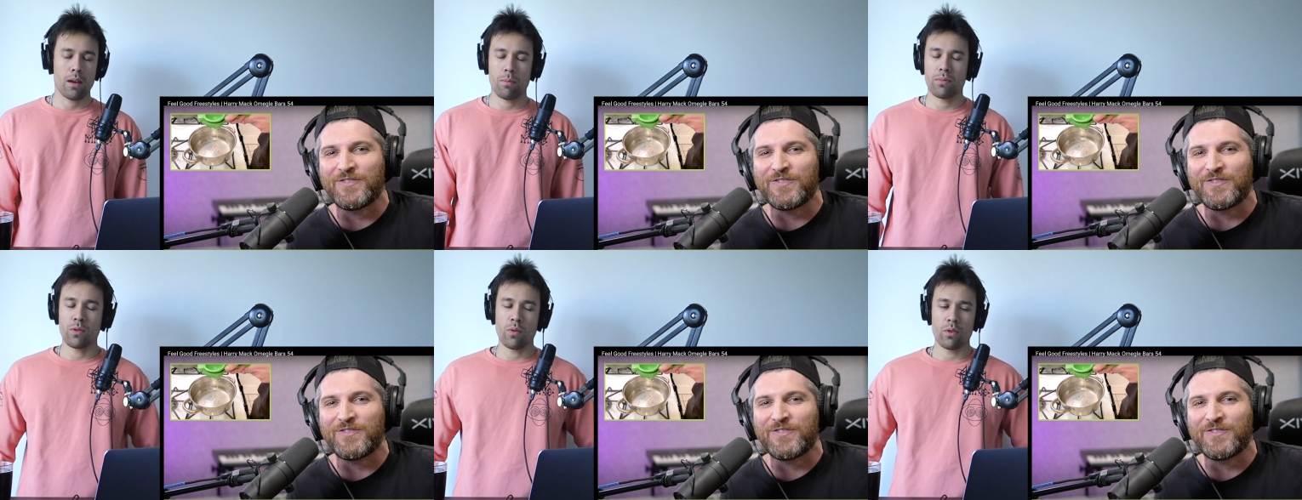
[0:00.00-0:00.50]

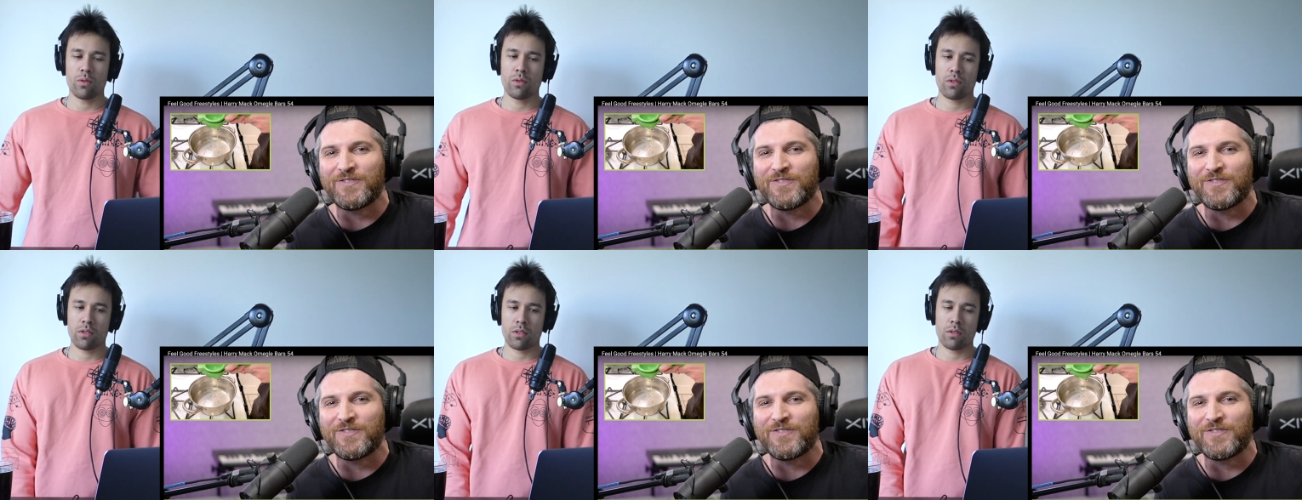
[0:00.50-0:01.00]
Speaker 1: You, you, you
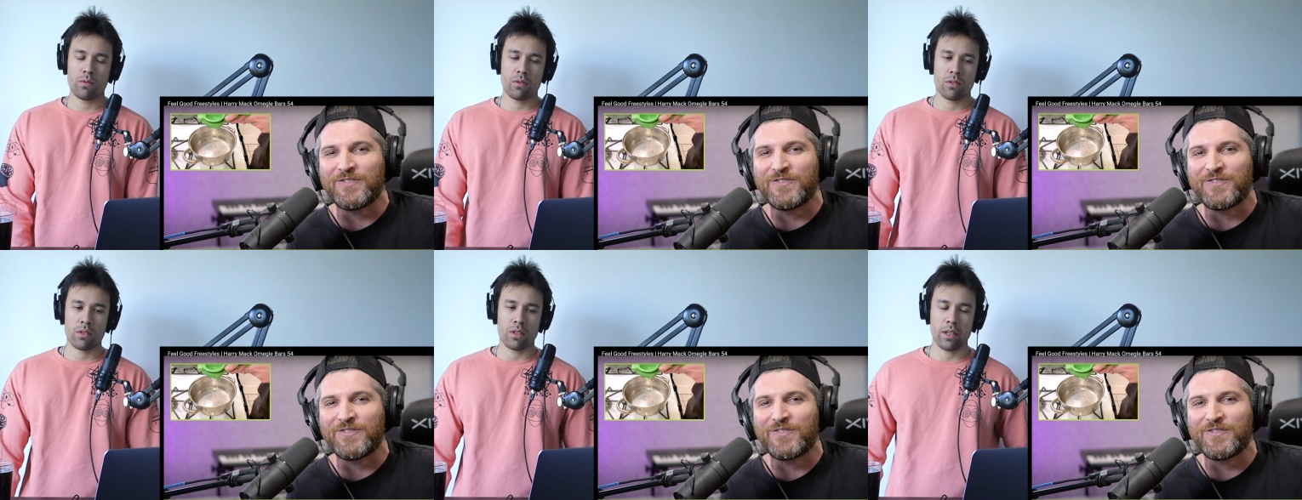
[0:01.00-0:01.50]

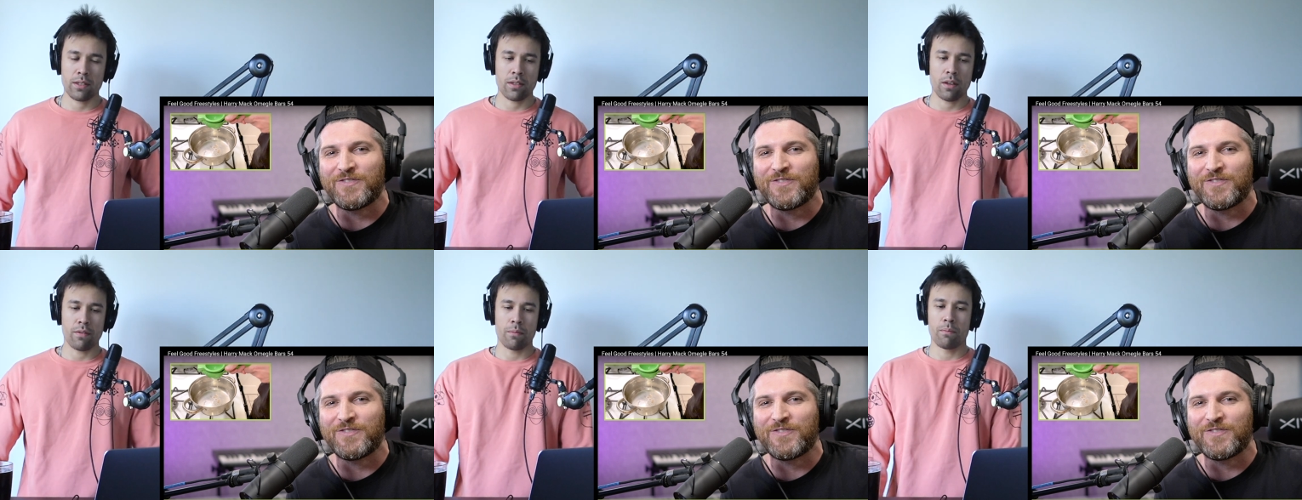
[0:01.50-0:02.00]
slick son
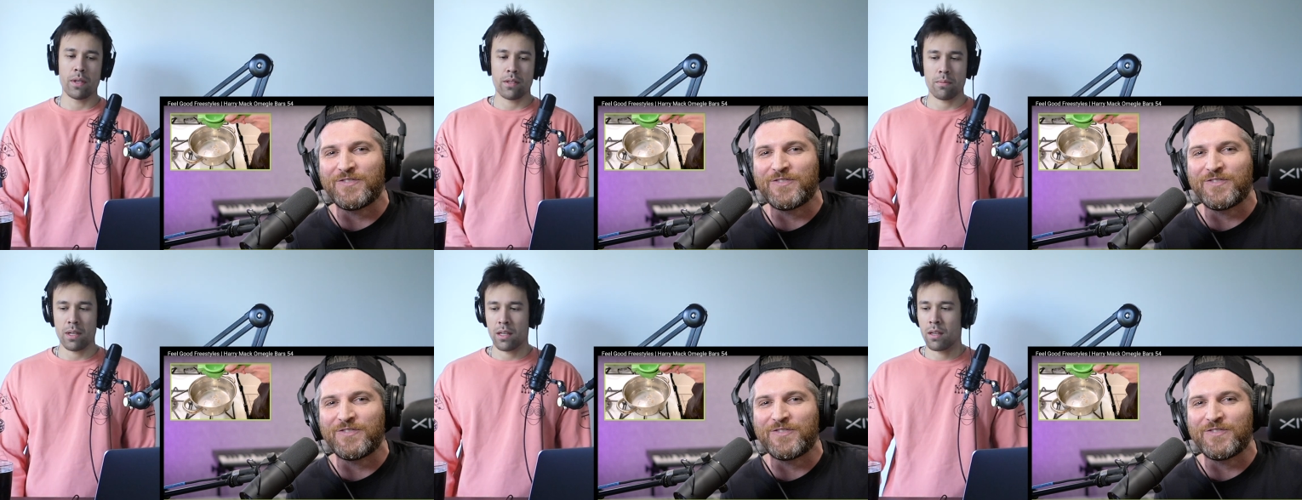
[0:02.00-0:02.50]
of a bitch,
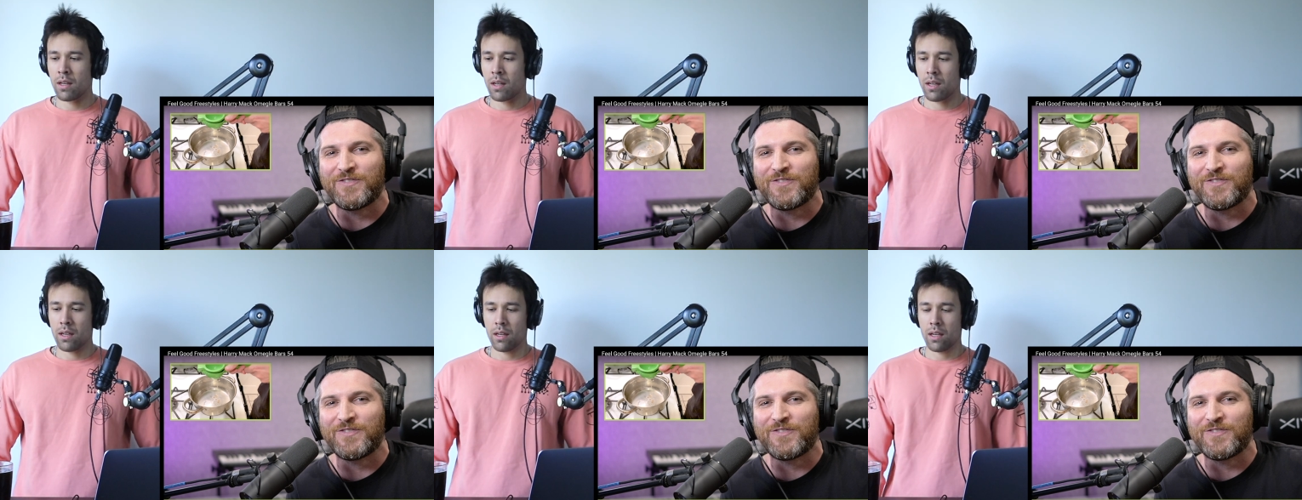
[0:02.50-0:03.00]
man.
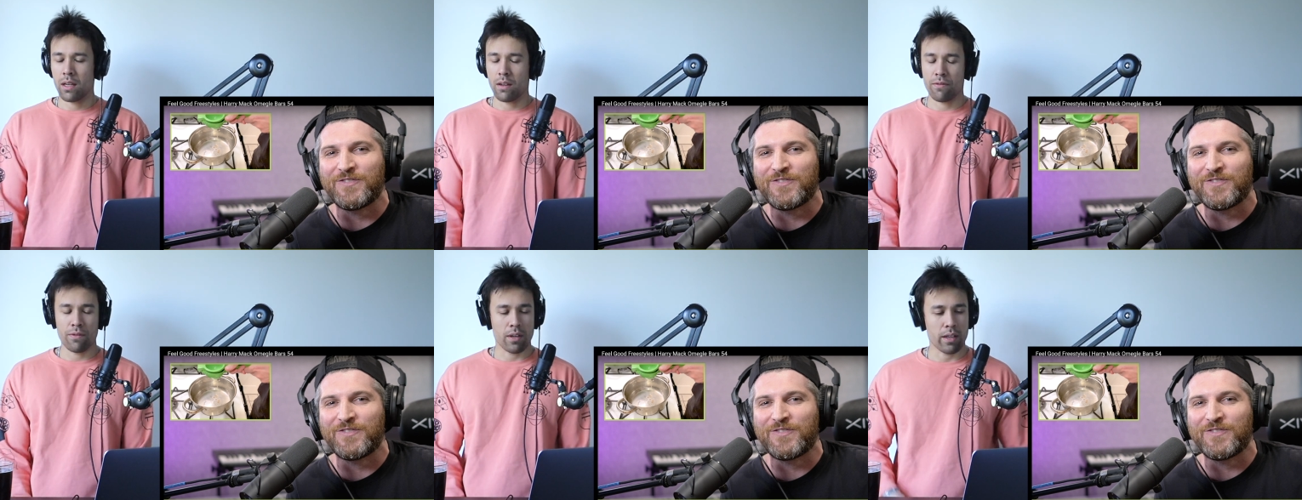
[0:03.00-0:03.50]
Ah, uh,
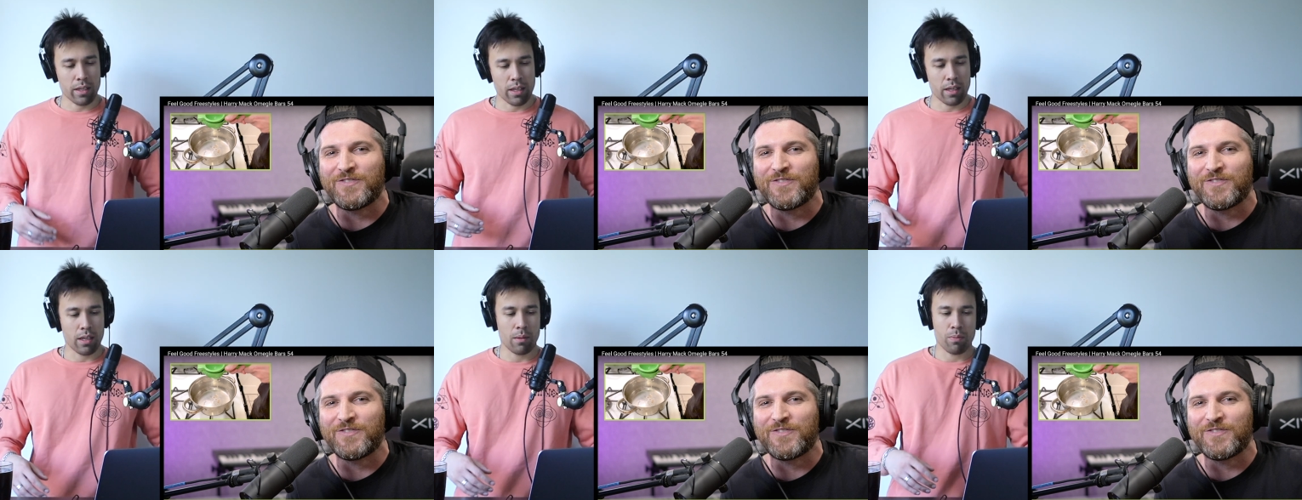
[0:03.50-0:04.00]
fuck it.
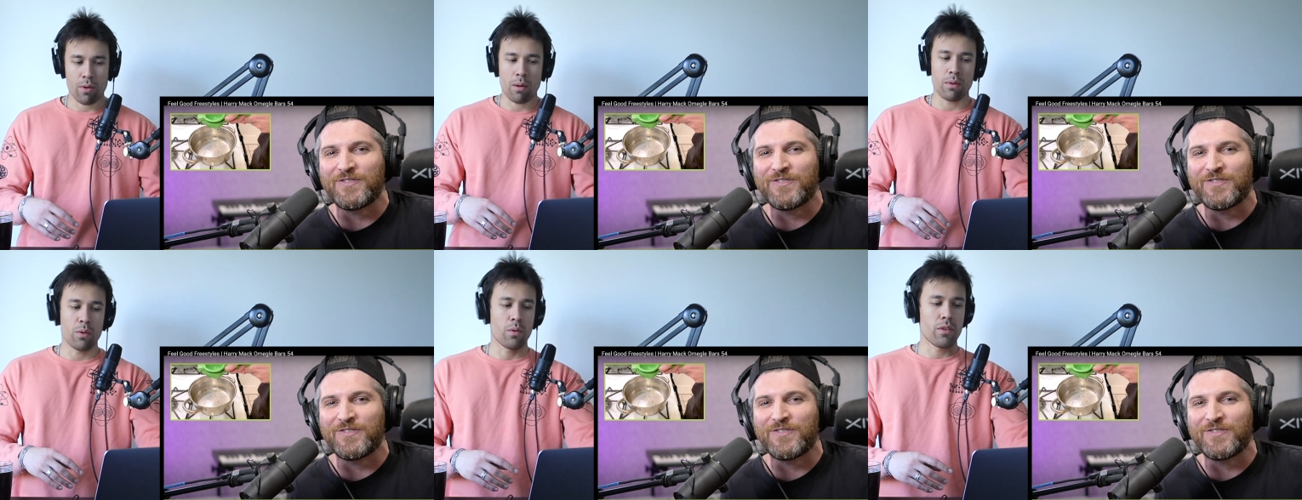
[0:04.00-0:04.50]
Yeah, I'll
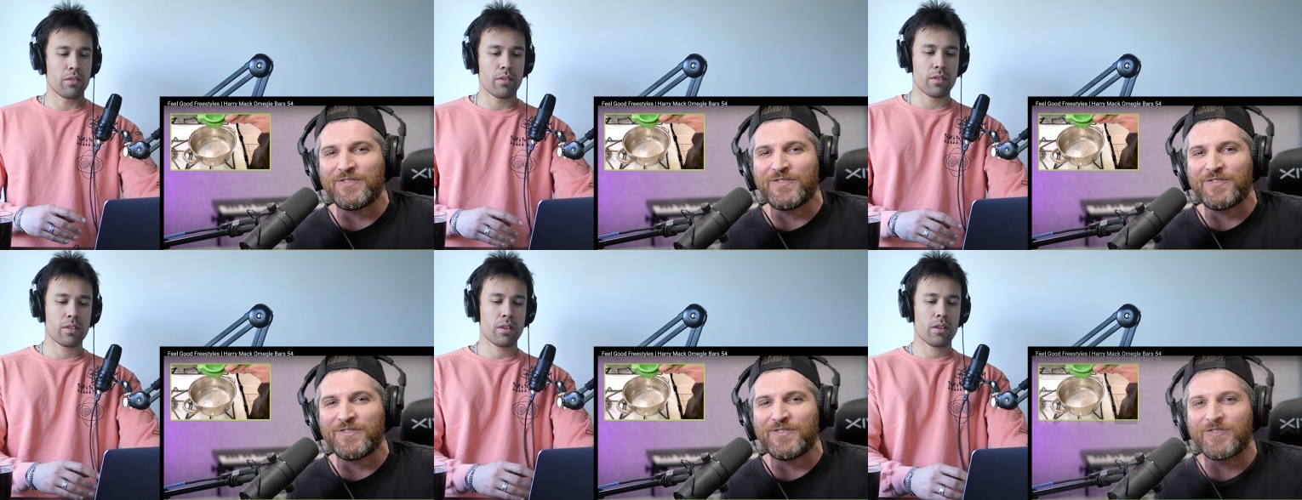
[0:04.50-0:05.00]
probably order
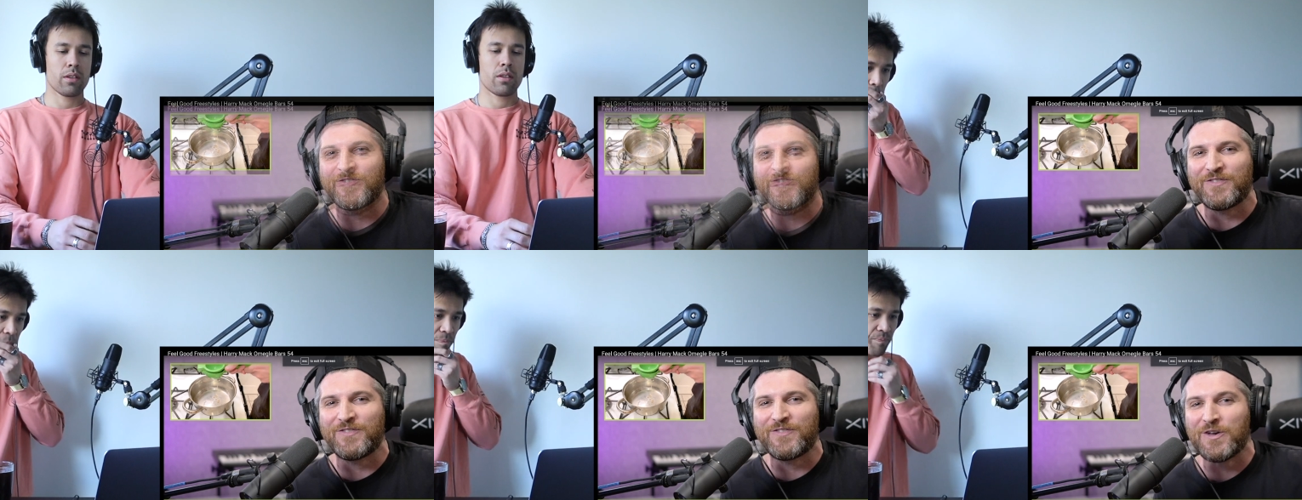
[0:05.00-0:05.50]
this.
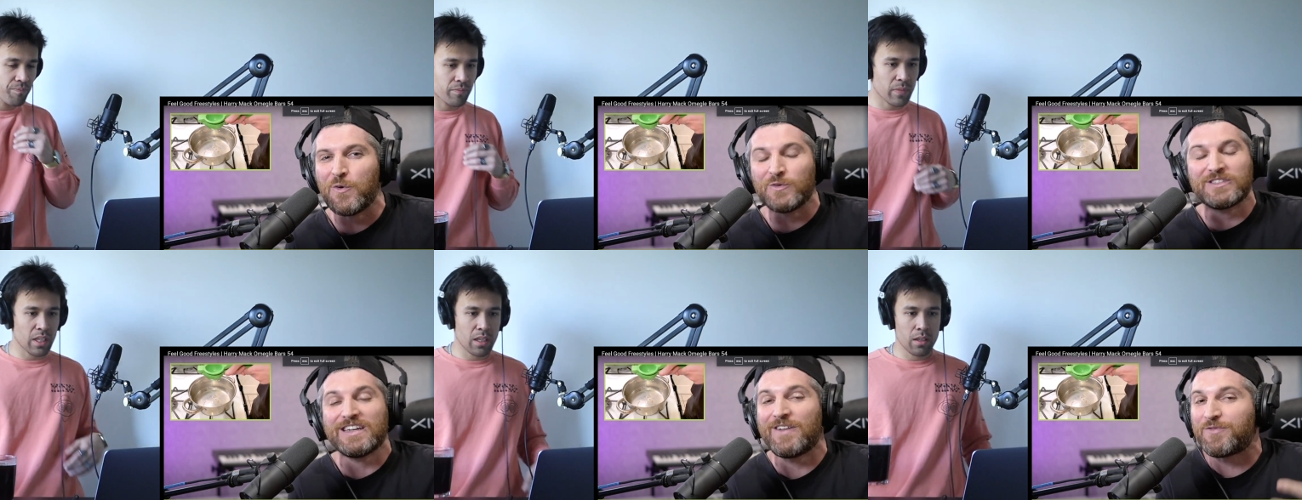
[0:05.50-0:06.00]
Speaker 2: And